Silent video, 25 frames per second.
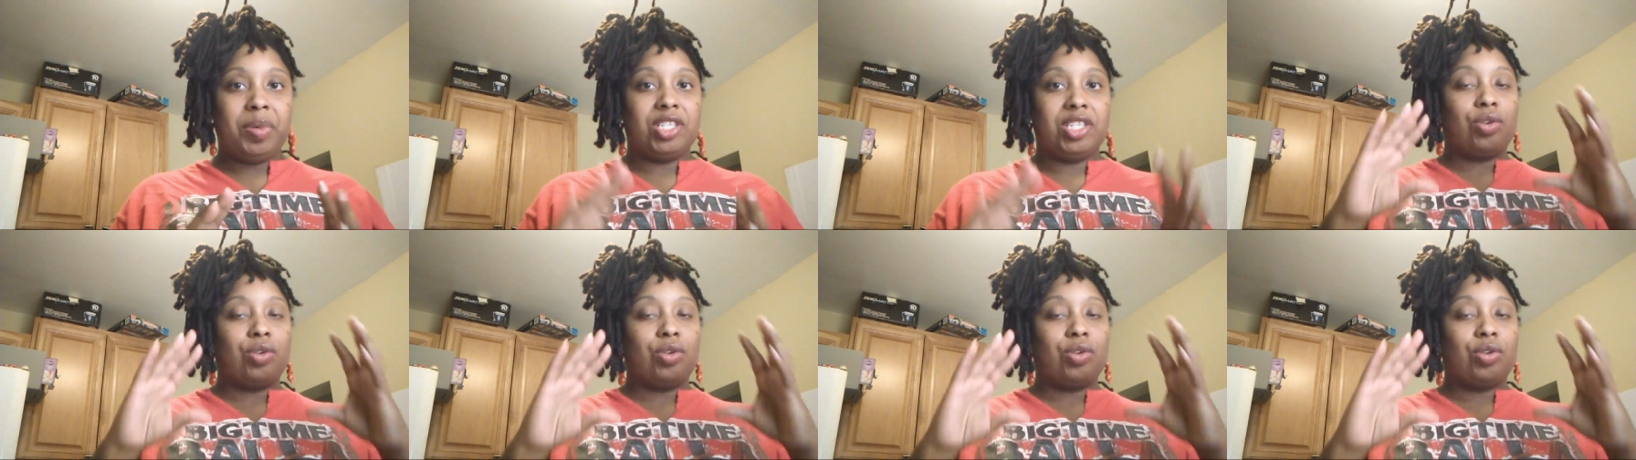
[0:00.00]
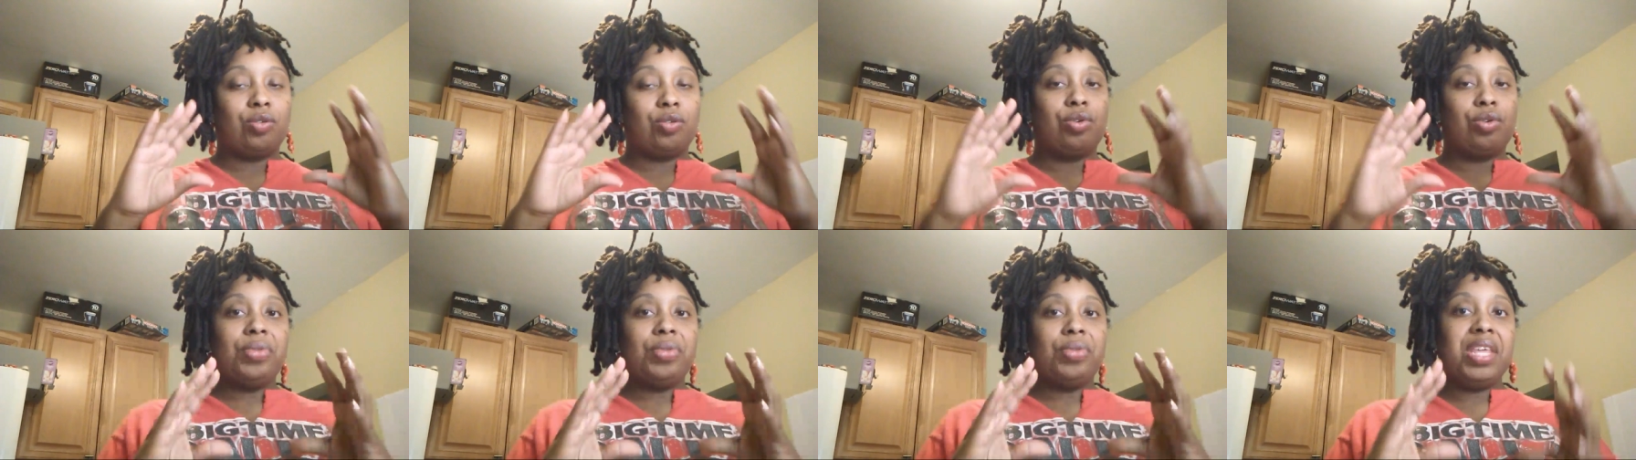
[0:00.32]
So
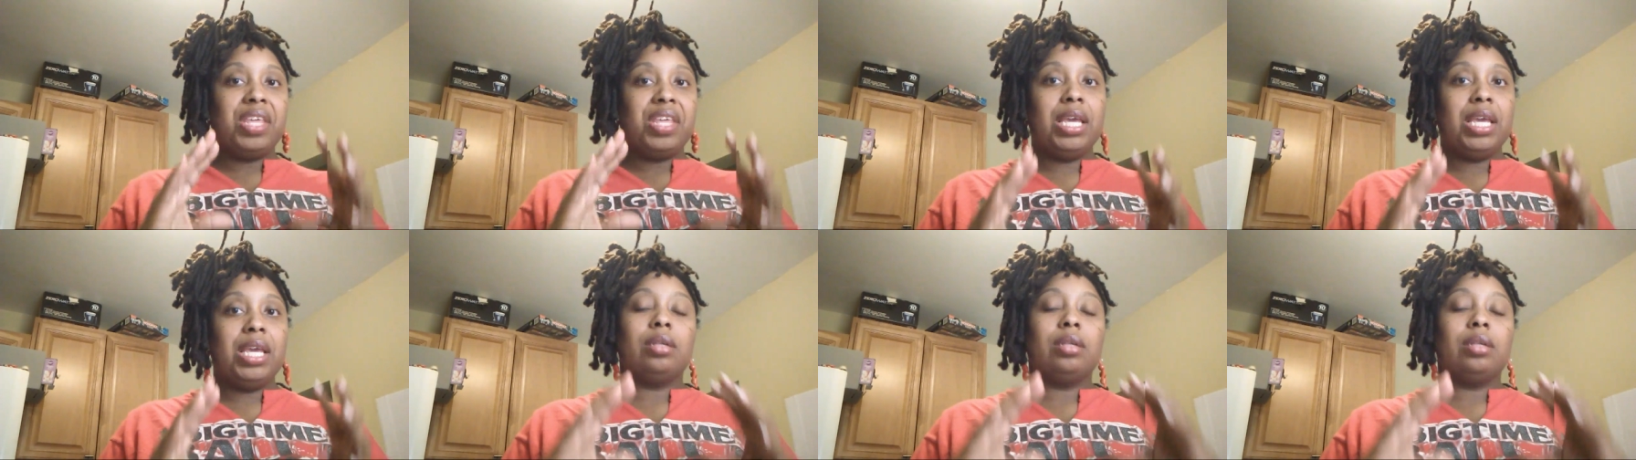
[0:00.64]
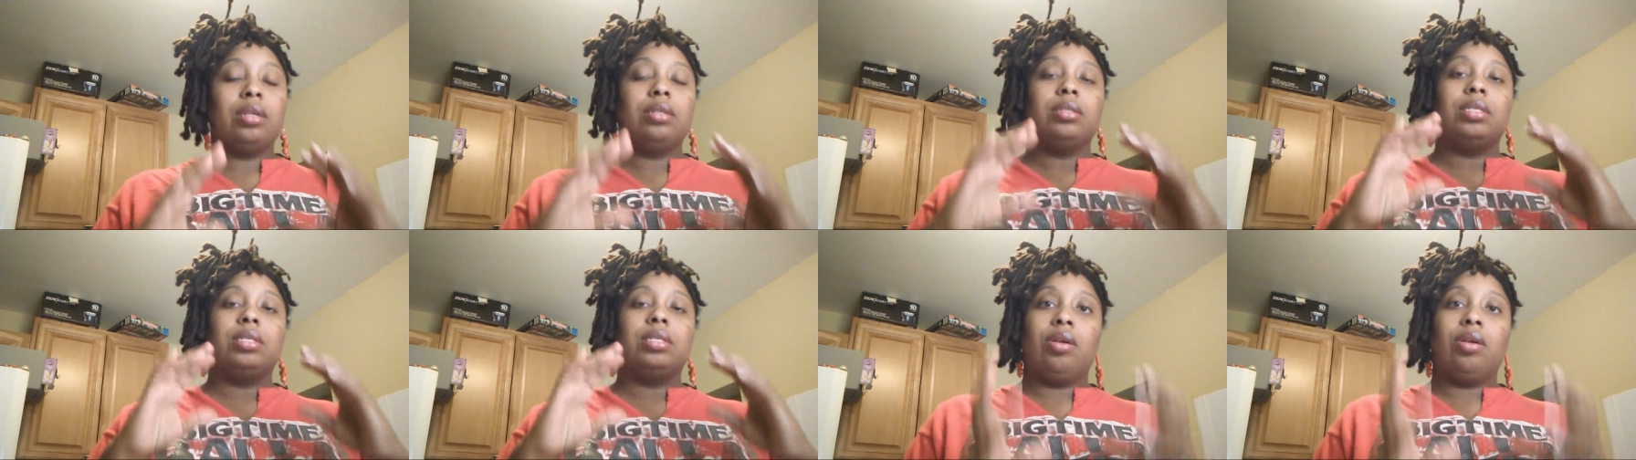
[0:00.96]
don't think
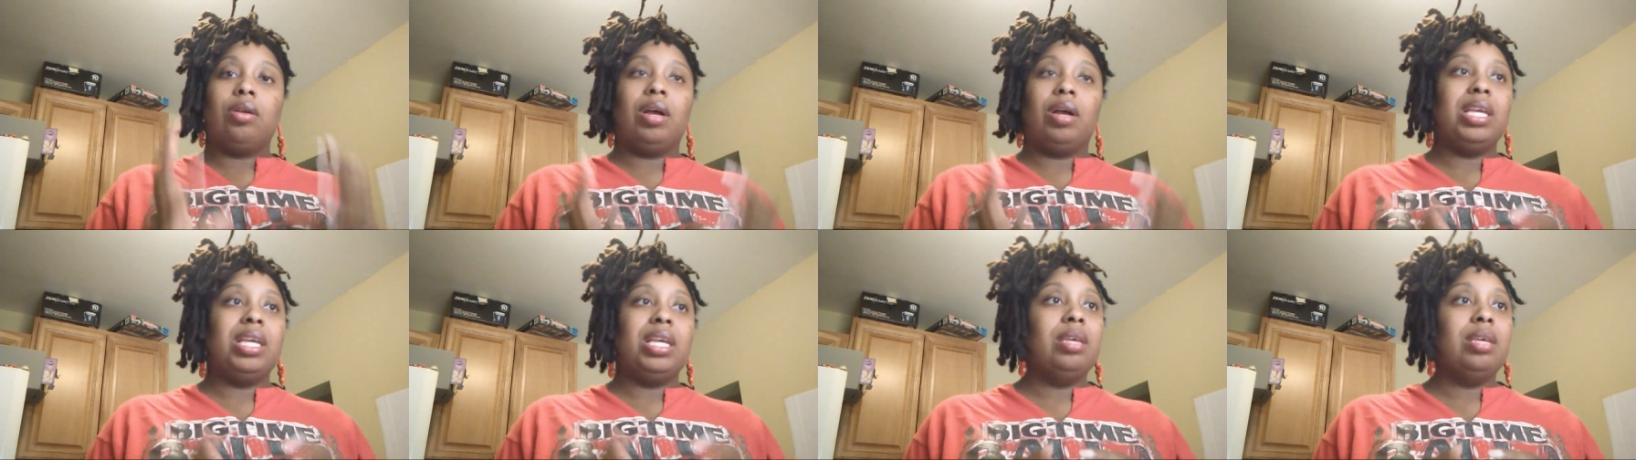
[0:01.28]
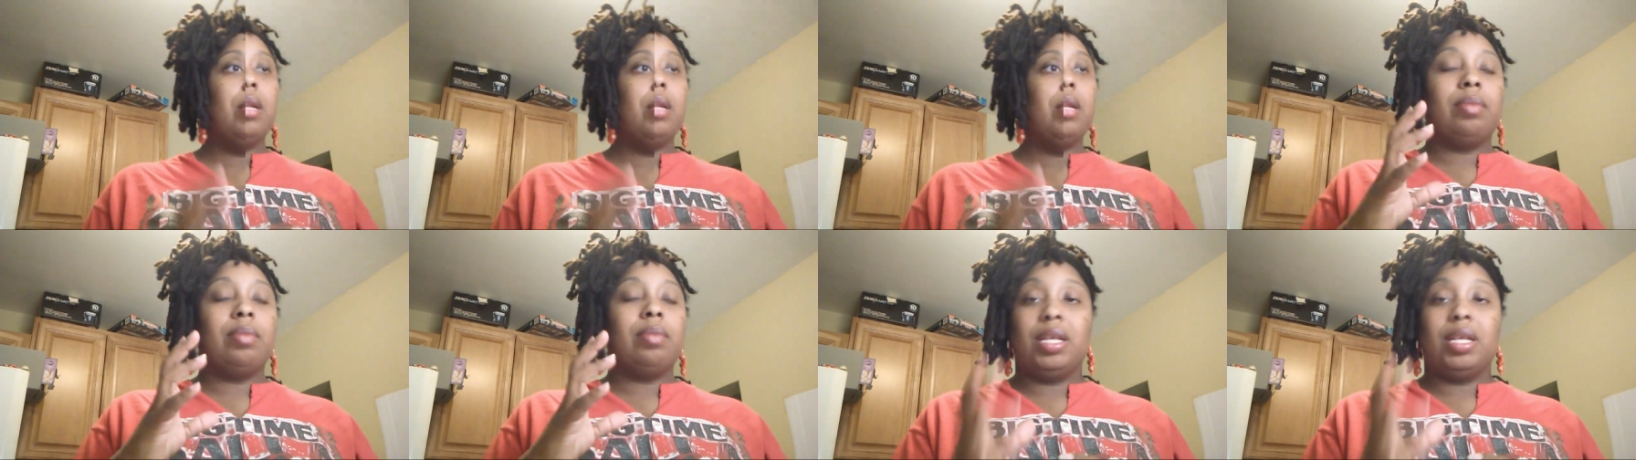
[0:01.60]
to get on
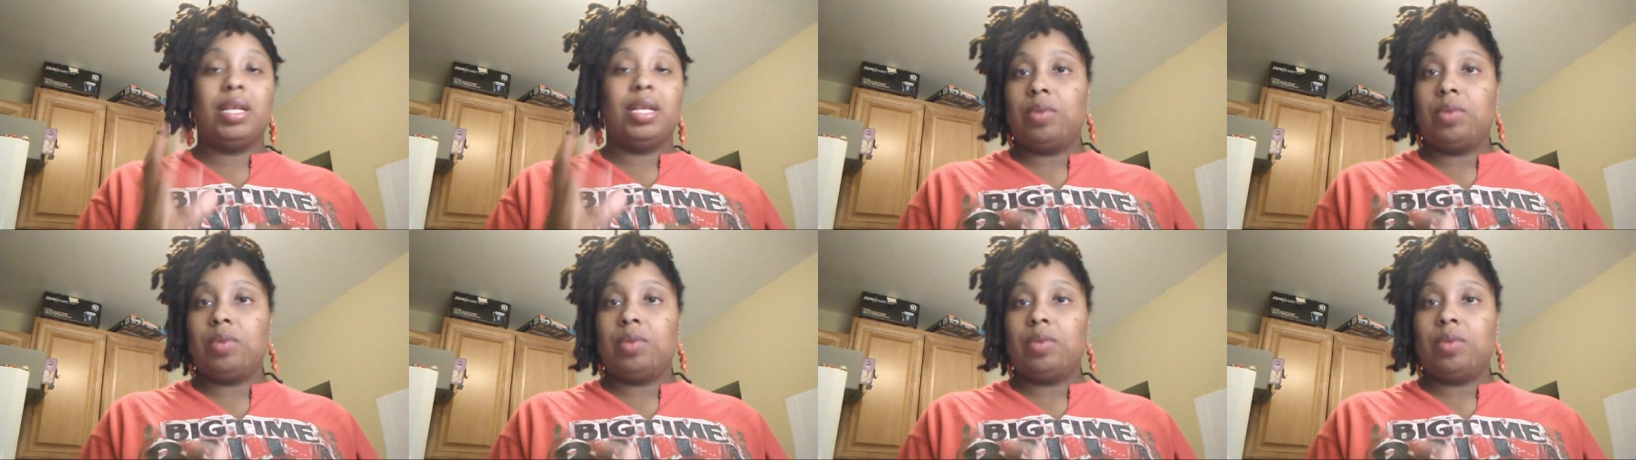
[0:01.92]
eBay the best